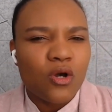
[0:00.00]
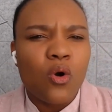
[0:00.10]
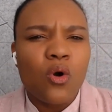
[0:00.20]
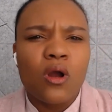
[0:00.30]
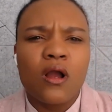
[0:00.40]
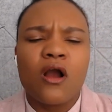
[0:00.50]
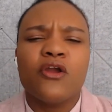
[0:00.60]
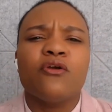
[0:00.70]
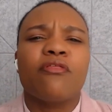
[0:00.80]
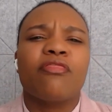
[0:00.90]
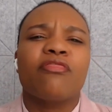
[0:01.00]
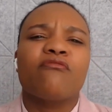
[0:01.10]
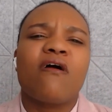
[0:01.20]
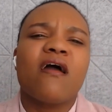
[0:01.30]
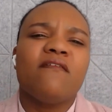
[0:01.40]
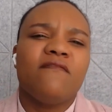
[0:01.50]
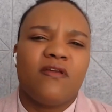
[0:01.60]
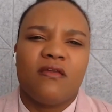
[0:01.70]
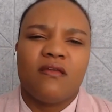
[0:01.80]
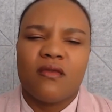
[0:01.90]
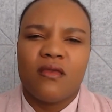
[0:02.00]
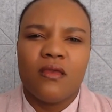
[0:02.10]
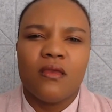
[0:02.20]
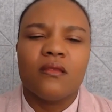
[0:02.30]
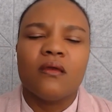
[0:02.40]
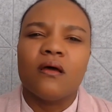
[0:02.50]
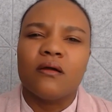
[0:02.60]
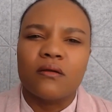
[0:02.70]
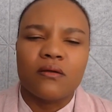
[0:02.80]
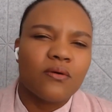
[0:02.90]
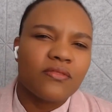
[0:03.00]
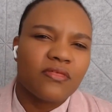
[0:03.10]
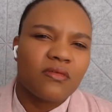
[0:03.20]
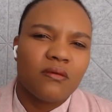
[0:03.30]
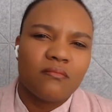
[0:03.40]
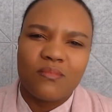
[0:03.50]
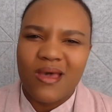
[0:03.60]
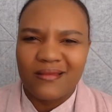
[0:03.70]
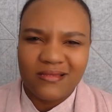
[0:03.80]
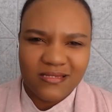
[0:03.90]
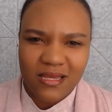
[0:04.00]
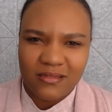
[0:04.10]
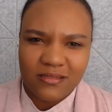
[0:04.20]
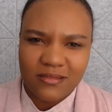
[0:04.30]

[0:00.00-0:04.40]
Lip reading: or are you thriving in a growth mindset?